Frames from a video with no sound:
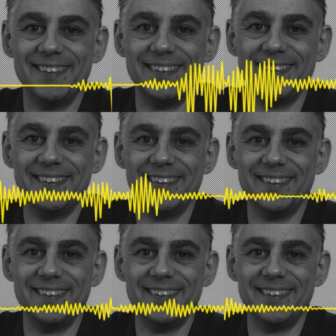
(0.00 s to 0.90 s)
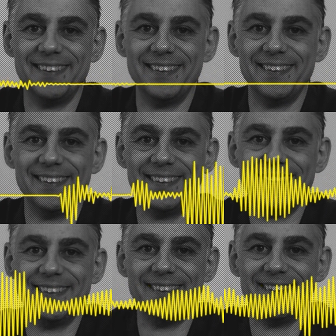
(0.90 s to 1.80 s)
process decision
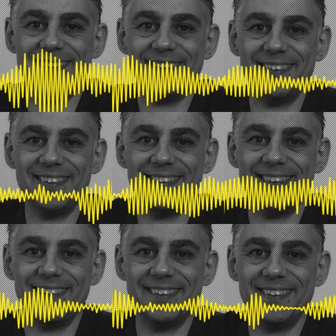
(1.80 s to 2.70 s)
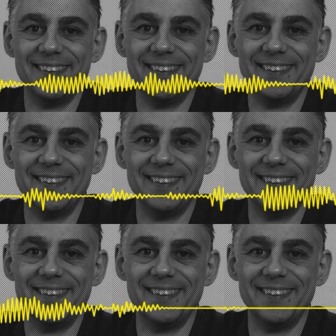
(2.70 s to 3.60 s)
about when to bring an editor in at
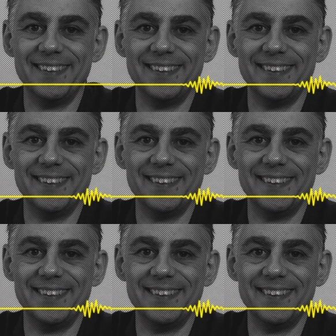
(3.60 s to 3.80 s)
all,